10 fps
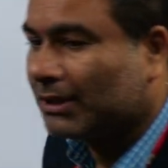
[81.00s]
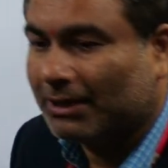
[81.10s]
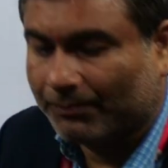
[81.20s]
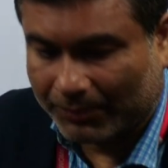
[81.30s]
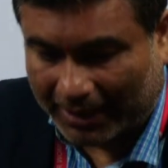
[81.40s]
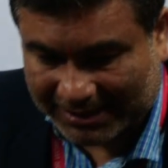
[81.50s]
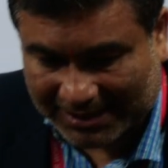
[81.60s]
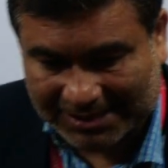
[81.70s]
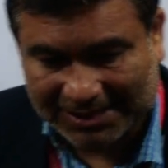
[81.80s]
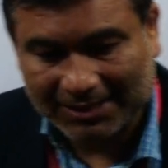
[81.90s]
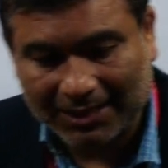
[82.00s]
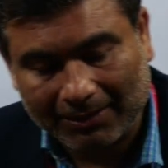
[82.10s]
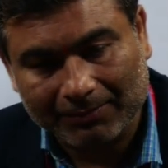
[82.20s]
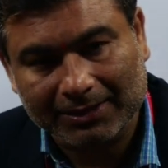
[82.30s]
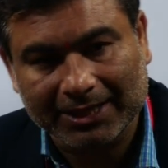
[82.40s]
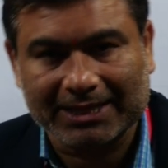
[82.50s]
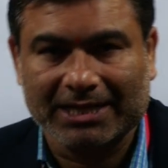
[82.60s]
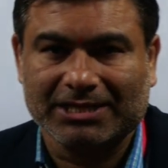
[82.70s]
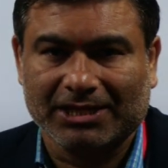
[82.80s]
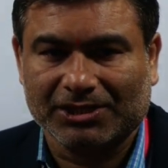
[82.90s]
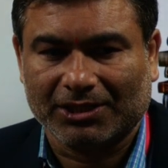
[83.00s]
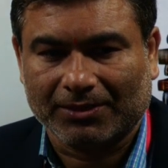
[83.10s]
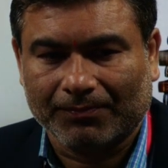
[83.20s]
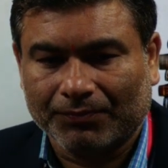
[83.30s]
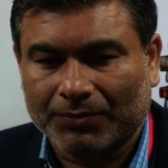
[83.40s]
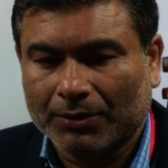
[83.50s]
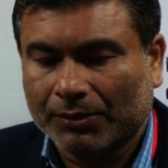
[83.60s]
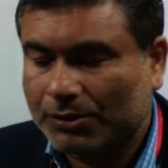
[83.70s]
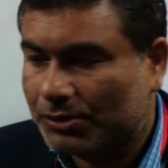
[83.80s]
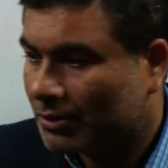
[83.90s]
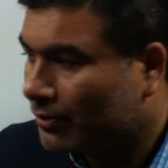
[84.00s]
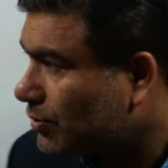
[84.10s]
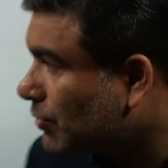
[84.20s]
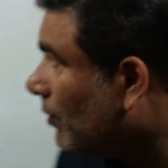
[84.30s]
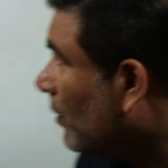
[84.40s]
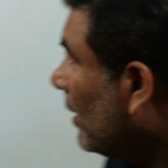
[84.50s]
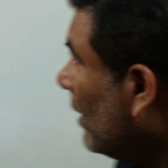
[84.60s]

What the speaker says: the accessing the data structure. So